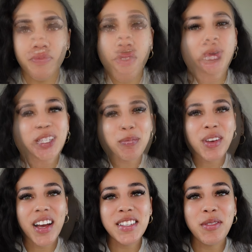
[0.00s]
What's up, you
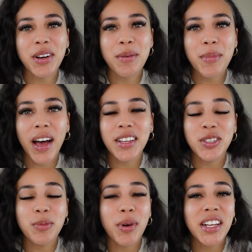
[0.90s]
guys, and welcome back
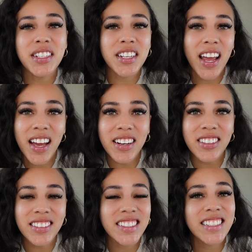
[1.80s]
to my
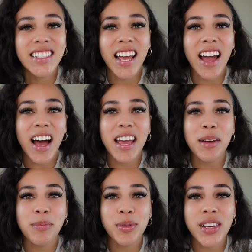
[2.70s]
channel. Today I
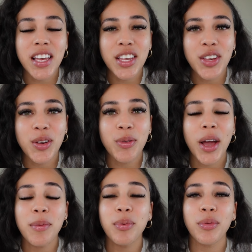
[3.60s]
am bringing you
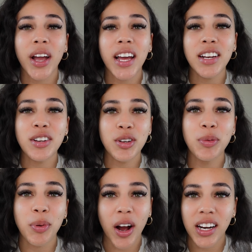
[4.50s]
a brand new
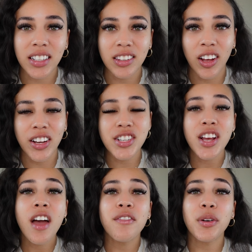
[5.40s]
product launch
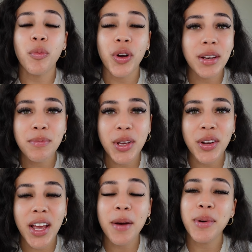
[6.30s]
from Wyn
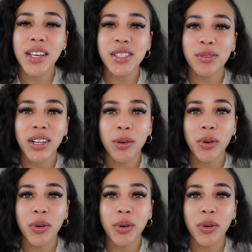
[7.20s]
Beauty by Serena